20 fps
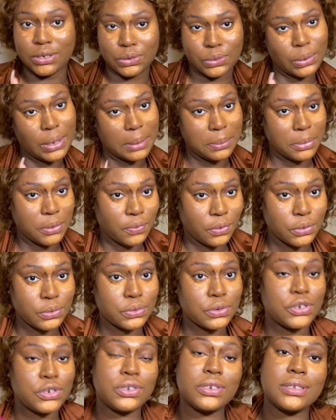Don't get me wrong. You
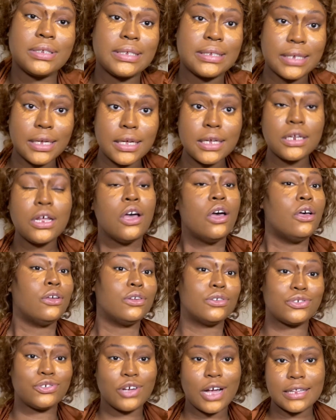shouldn't sin.
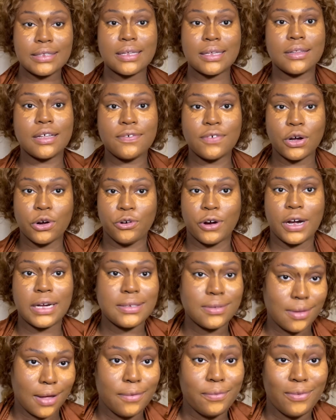You try to live a
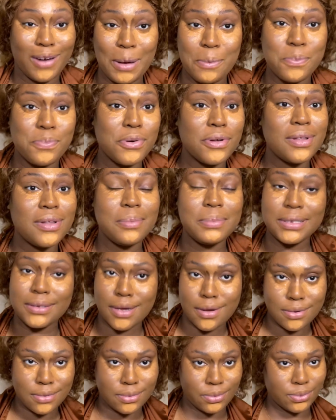Christ life, right? But let me
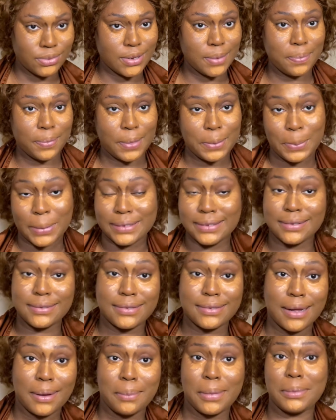tell you something, my
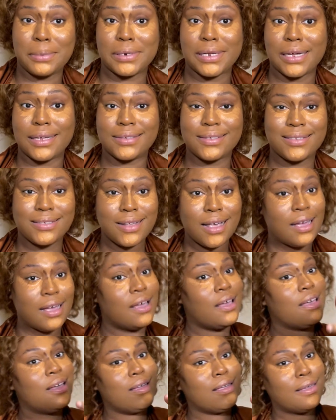sister, my brothers,
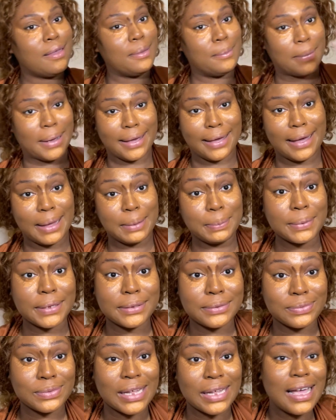it might
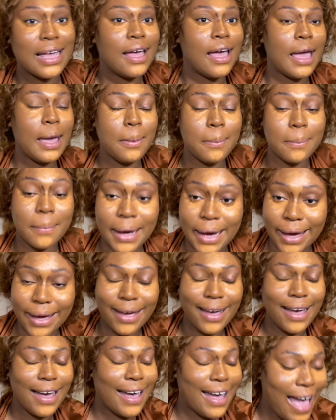happen. It might
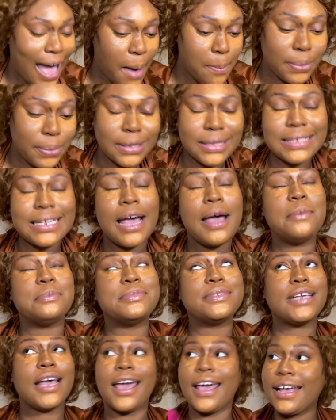happen.
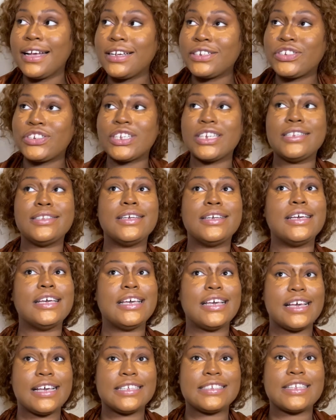Temptation
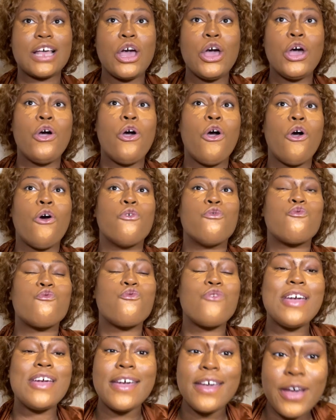is
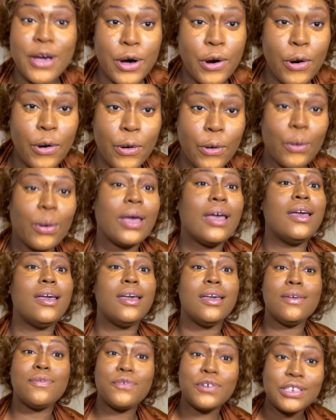real.
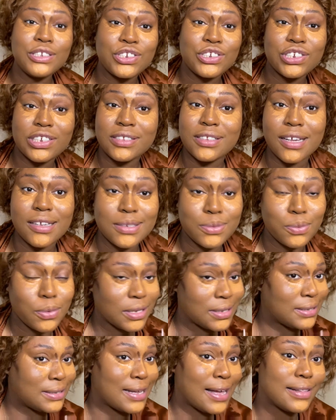Even Jesus
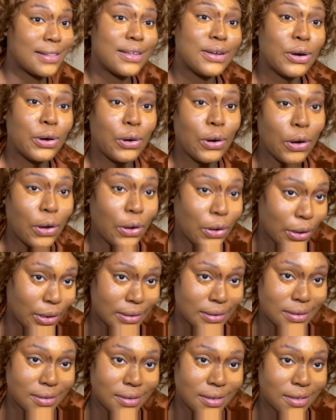was telling
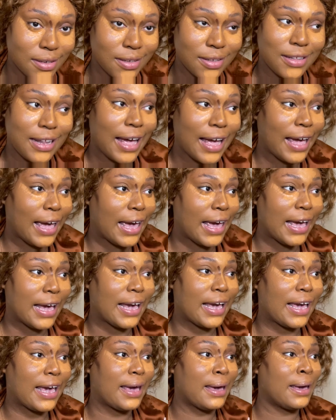God,
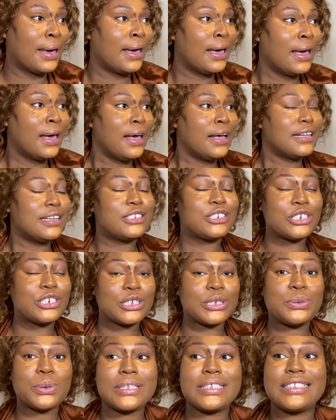like,
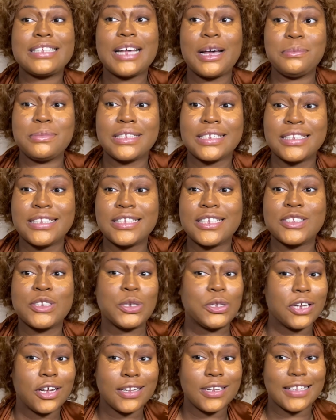Jesus was tempted to
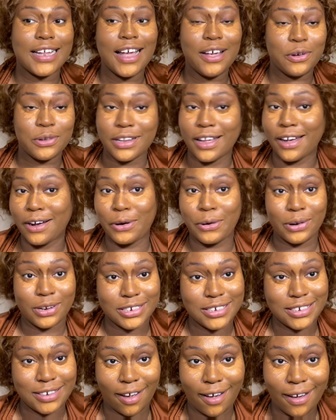not die on that
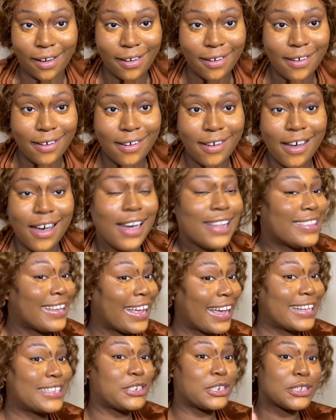cross, huh?
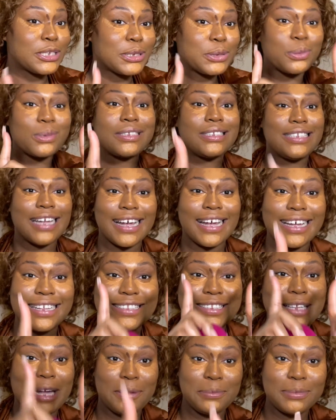Like, Jesus was dead
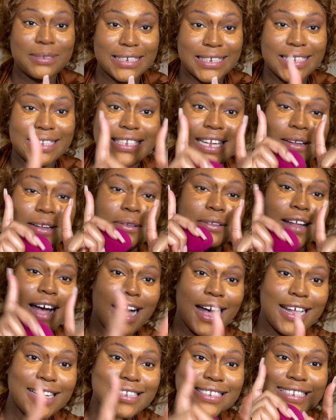tempted to
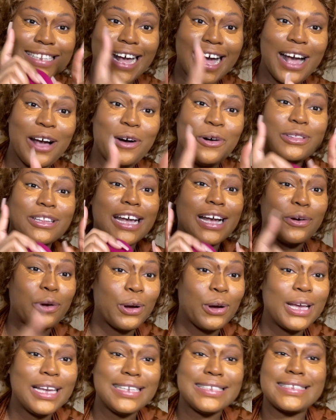not die on that
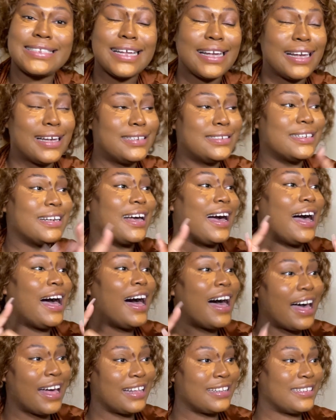cross. He said,
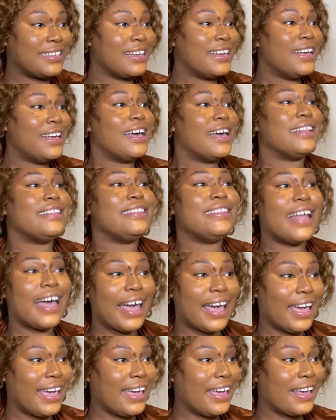God,
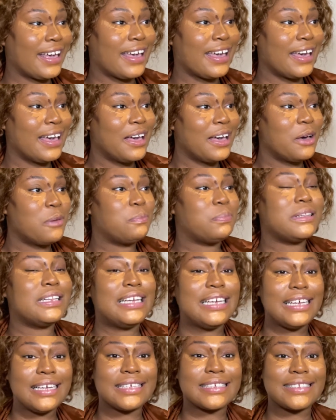like,
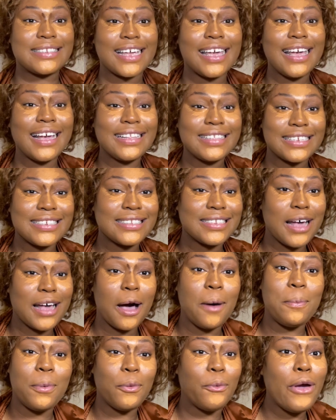please take this
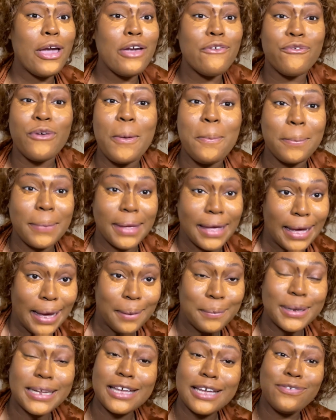cup away from me,
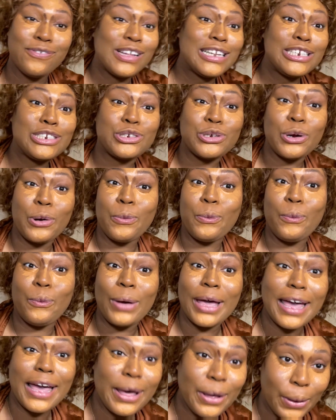but if it is your
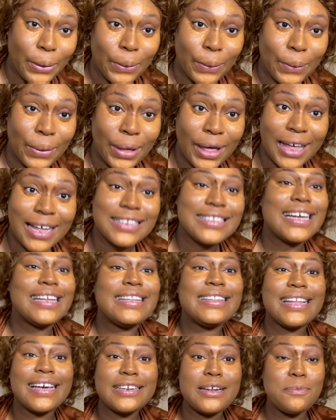will,
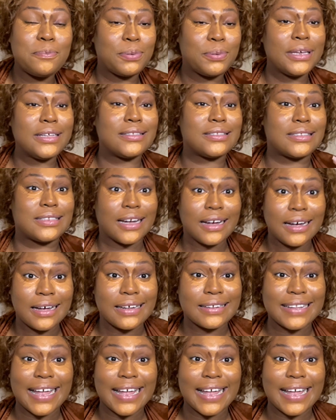then let it be done.